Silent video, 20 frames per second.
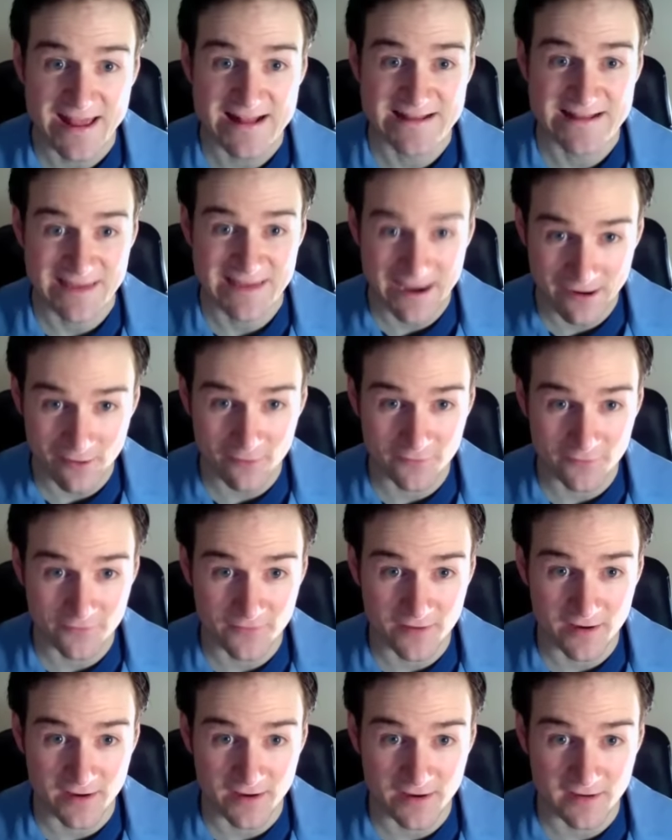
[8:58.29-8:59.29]

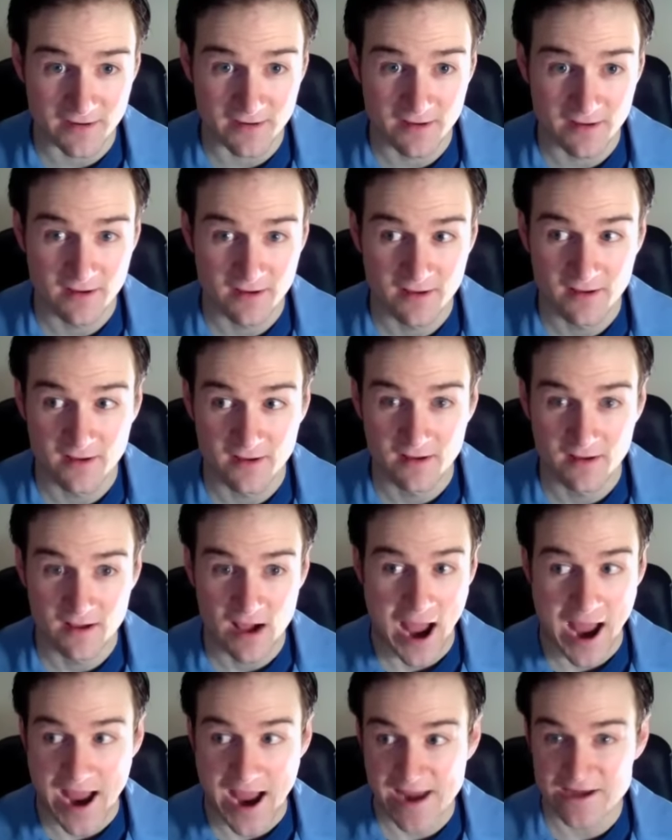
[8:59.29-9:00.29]
terrifying.
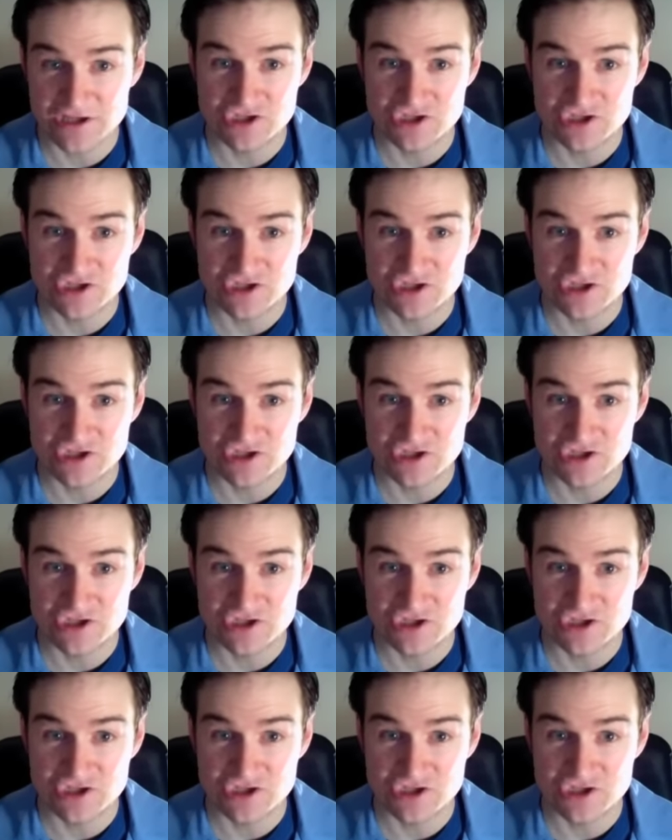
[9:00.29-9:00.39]
I